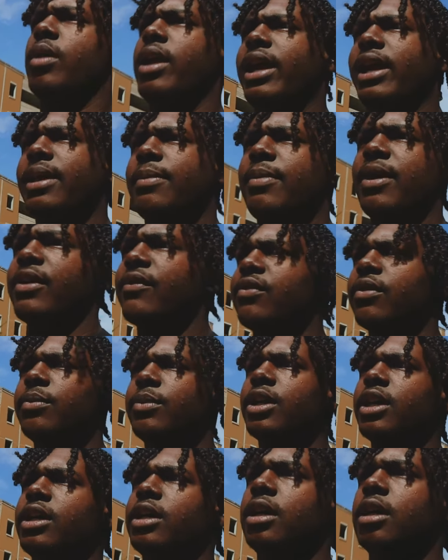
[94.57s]
I get back
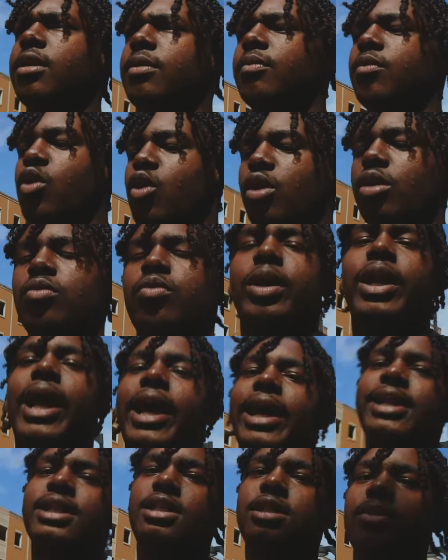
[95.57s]
from the, or when
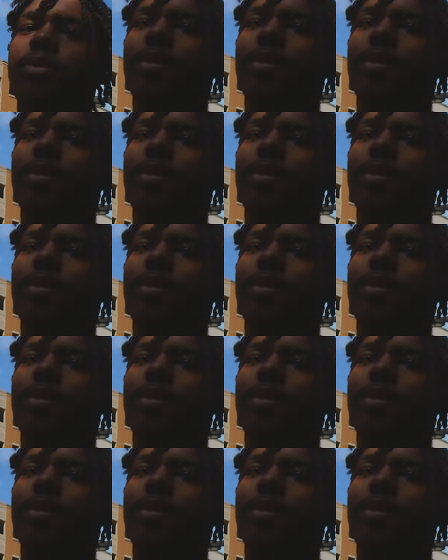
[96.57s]
I get to